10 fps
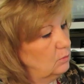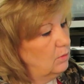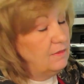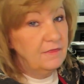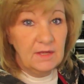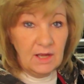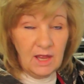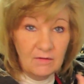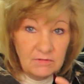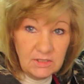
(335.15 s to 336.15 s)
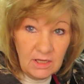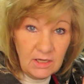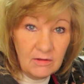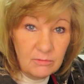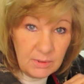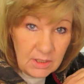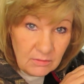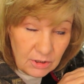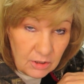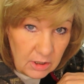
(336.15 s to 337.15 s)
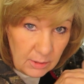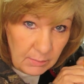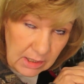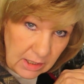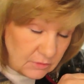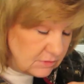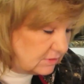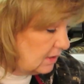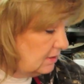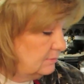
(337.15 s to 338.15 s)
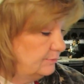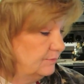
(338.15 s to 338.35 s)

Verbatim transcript: One thing I haven't done, I haven't been able to go get my nails done.